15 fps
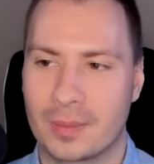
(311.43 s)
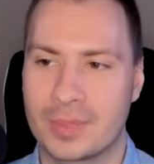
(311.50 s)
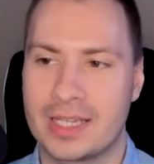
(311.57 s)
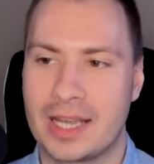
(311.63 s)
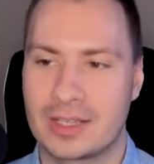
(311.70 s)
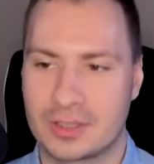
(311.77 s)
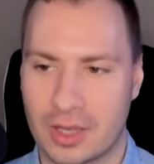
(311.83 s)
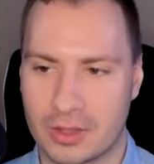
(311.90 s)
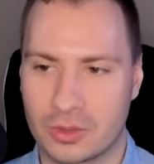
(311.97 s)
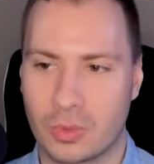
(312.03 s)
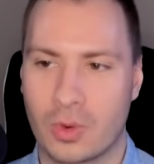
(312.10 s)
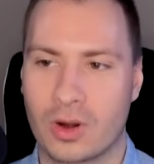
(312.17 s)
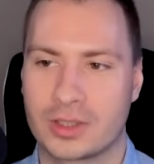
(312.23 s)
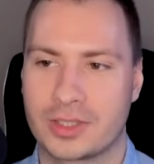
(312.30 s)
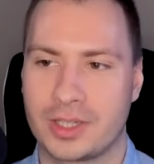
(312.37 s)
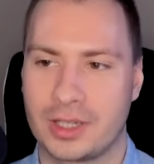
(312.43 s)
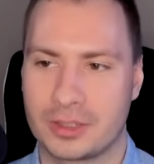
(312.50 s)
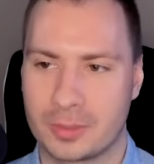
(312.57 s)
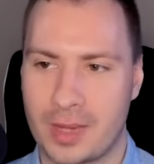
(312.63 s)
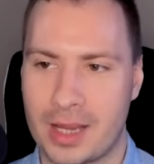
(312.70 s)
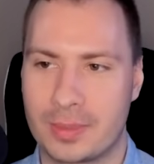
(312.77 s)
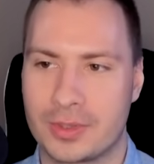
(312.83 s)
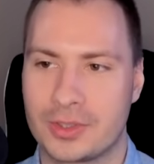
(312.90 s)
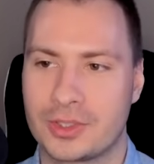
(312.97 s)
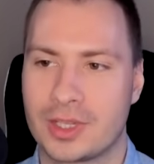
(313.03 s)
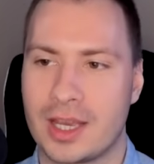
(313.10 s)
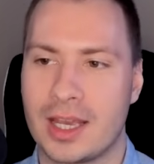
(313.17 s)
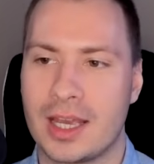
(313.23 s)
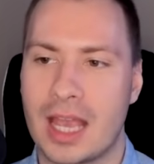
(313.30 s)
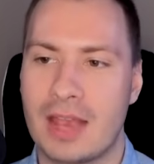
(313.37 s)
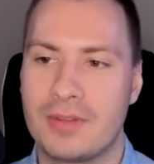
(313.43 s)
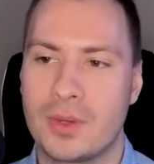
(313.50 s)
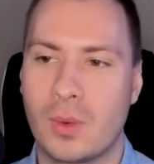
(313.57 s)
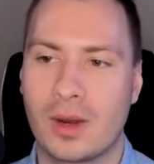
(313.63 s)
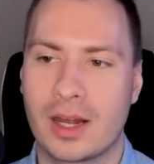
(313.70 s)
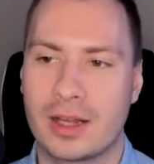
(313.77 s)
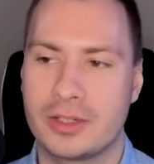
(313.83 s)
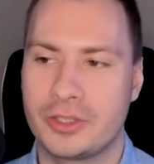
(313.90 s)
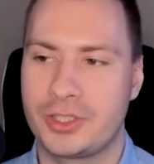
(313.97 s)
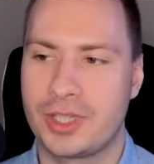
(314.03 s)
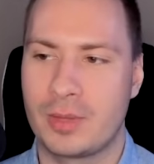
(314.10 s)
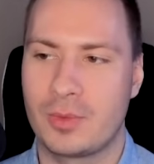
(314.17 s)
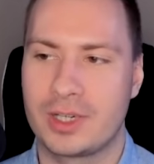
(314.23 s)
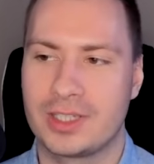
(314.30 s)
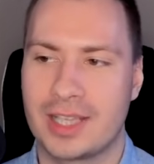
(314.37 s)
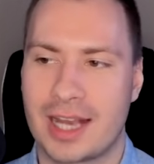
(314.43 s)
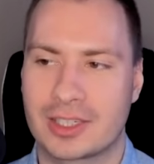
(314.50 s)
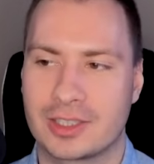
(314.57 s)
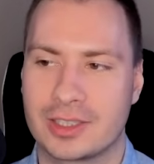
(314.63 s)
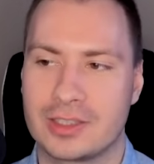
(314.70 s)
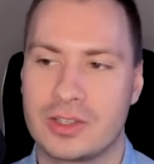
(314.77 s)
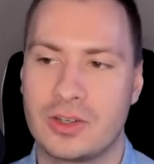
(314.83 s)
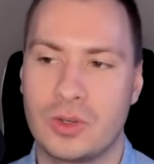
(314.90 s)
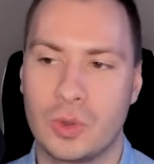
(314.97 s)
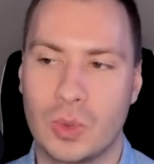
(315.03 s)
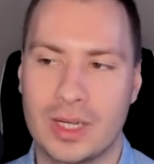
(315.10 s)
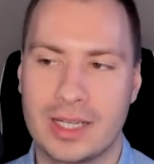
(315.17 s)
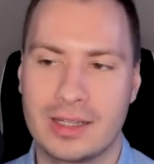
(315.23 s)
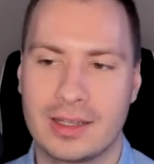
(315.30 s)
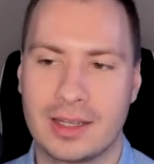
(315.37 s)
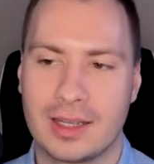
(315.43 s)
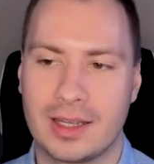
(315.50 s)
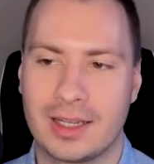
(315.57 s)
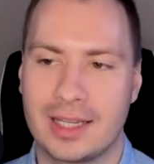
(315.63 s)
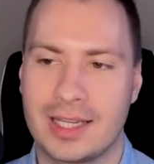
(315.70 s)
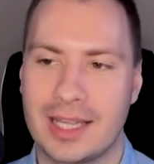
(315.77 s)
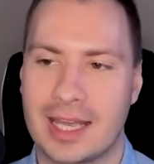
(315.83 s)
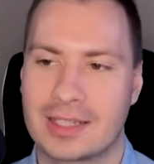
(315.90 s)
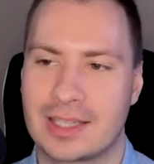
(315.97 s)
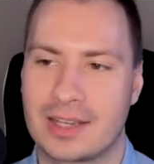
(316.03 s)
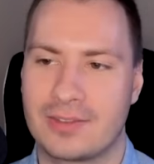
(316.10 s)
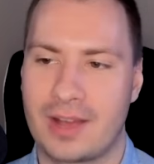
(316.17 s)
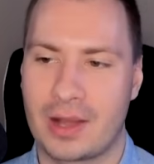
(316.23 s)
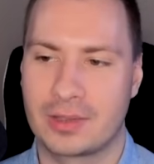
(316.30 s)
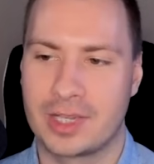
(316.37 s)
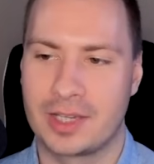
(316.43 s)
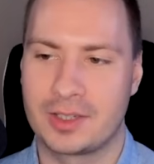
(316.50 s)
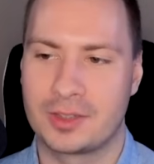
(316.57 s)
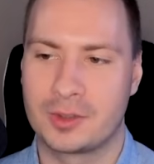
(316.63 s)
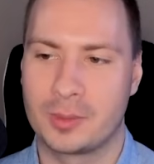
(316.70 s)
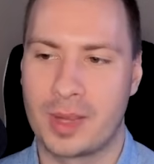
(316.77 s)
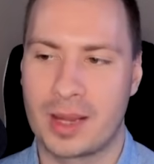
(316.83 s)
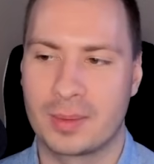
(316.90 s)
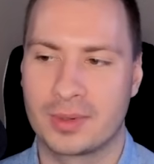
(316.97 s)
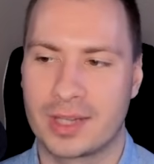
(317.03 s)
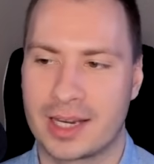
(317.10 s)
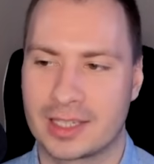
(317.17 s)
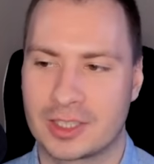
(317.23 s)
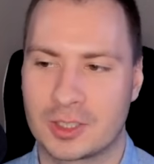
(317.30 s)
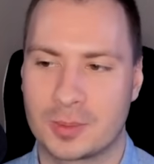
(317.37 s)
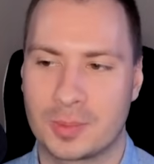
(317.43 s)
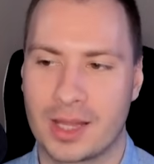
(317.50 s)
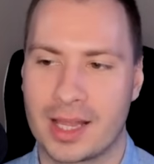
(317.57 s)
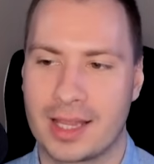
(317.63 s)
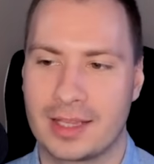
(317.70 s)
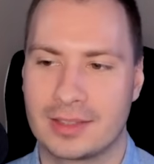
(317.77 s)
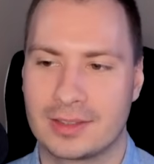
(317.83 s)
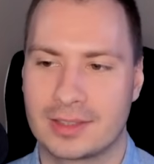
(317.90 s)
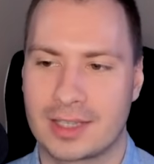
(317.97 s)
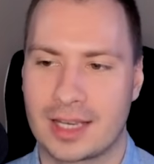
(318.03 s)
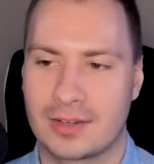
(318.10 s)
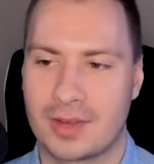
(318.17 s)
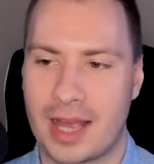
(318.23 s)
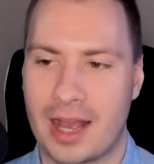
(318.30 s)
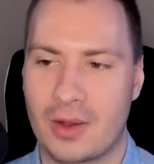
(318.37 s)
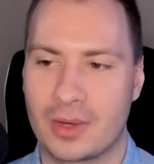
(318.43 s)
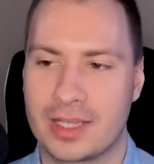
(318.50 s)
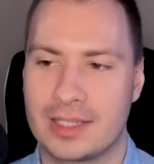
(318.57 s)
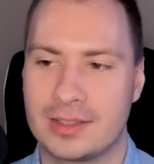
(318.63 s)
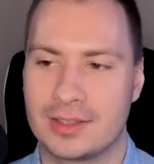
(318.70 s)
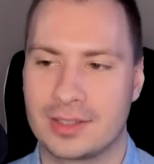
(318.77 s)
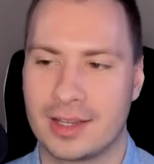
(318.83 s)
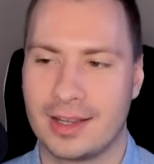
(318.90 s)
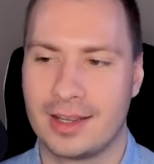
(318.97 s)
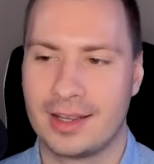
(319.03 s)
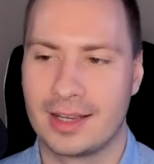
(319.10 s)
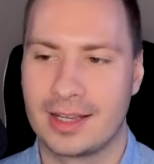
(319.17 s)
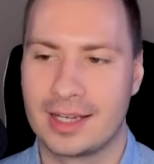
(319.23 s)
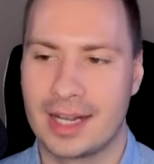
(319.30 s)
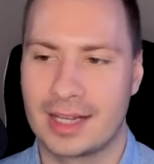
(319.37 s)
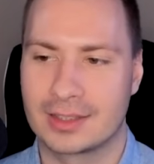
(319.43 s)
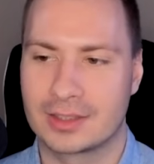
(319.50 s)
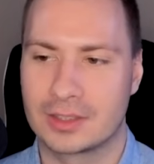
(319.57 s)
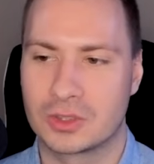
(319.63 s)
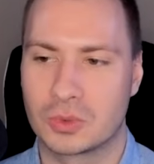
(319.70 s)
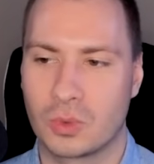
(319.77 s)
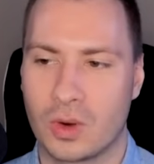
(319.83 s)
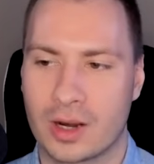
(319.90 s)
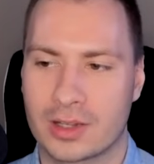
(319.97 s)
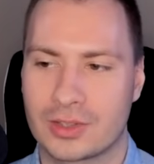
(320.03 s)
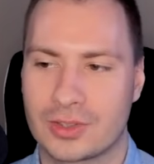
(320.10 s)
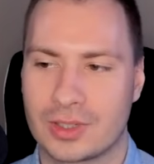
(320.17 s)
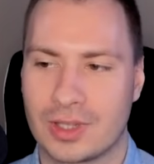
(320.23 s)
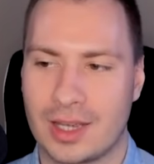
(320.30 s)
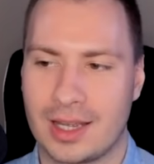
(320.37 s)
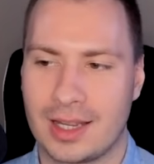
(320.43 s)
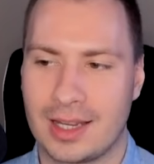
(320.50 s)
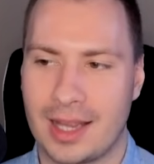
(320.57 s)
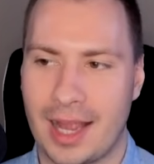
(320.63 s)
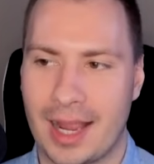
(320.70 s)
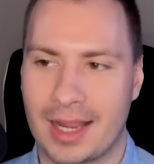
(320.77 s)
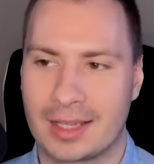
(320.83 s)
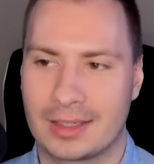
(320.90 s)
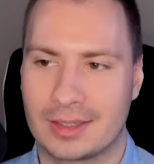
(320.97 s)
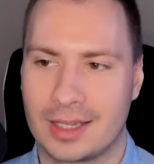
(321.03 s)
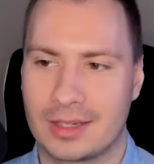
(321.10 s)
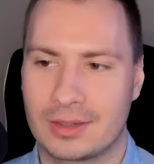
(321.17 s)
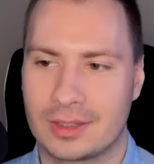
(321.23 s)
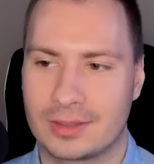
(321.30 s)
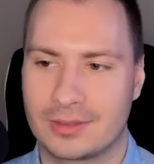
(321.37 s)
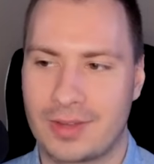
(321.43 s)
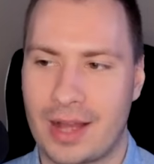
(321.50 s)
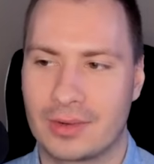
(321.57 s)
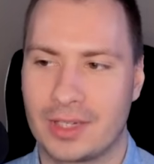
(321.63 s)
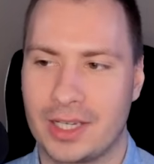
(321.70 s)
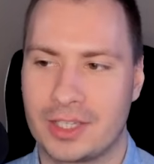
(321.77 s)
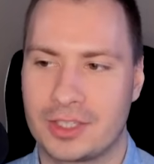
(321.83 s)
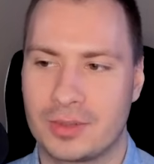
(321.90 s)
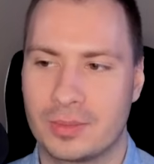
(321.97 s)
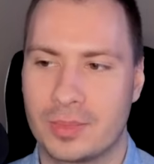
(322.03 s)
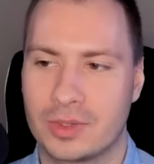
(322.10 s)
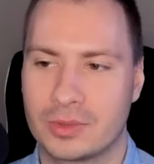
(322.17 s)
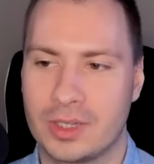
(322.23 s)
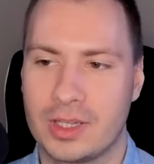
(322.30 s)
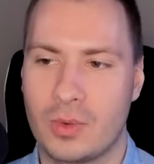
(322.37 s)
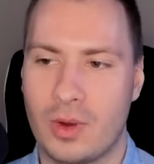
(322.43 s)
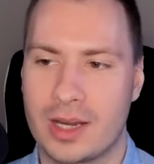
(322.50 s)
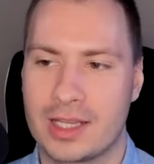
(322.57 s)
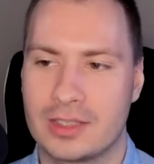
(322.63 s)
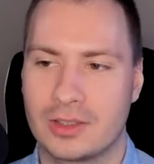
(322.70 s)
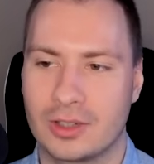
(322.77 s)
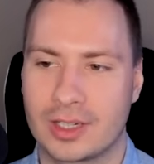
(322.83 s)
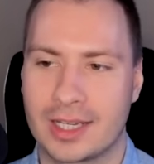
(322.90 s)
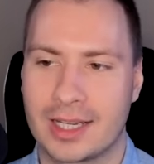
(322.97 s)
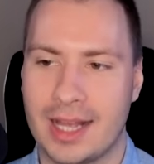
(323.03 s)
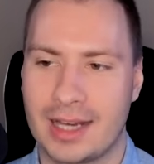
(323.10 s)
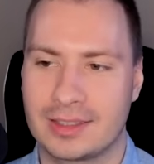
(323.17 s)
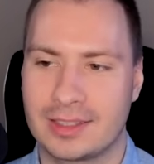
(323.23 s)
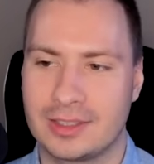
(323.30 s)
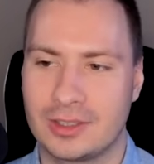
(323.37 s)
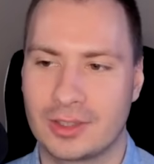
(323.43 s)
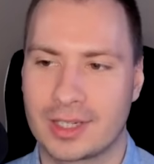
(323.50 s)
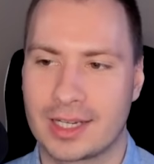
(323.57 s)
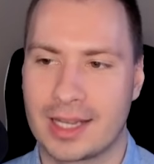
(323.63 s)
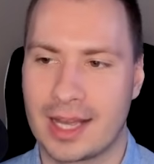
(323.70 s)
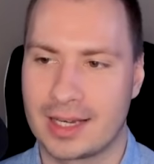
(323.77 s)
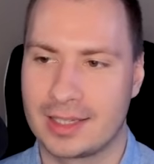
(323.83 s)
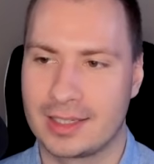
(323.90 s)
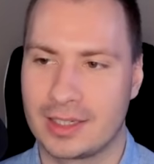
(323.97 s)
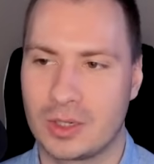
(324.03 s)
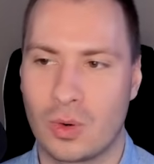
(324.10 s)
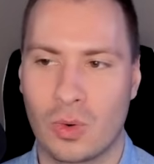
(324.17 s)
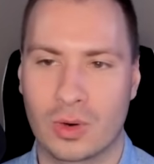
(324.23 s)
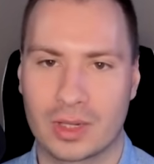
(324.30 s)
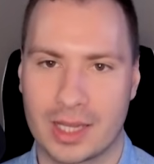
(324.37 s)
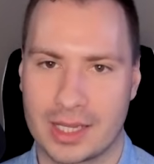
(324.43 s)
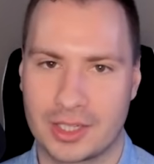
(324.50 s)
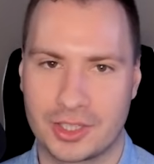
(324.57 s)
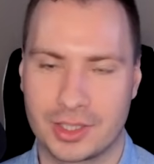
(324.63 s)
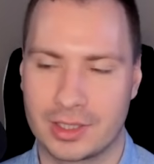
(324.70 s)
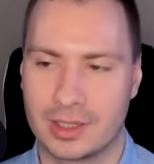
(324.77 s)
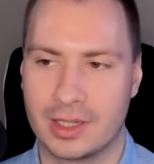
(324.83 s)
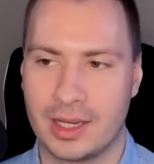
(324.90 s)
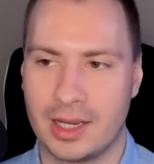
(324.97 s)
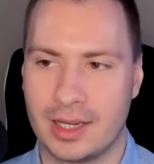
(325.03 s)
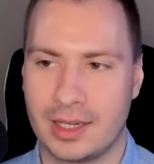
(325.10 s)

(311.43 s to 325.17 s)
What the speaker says: He has other works and other papers. If you want to understand what he's actually doing, he has a foundational paper that explains kind of how his analysis works and the foundation. But really what he's looking at is he's looking at any correlation